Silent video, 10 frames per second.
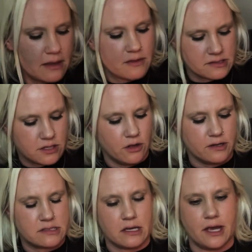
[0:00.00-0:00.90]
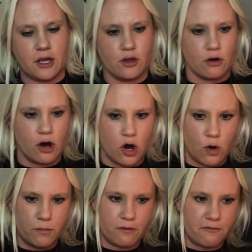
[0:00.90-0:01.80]
this looks like your
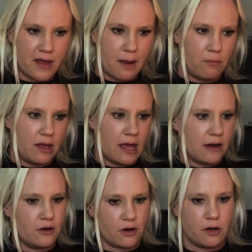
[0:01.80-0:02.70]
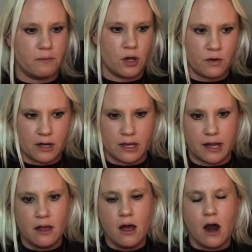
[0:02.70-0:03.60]
home, your family, and your
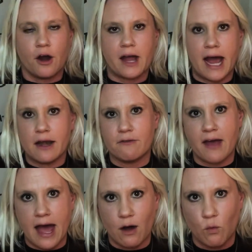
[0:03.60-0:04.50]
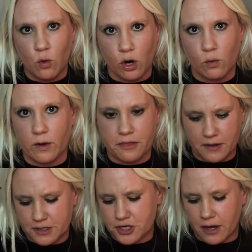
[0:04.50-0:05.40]
community are kind of at war with
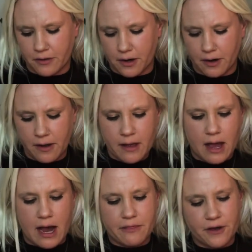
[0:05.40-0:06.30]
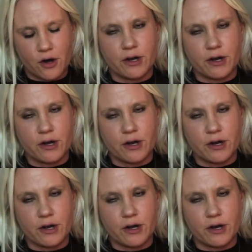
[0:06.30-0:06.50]
each other. There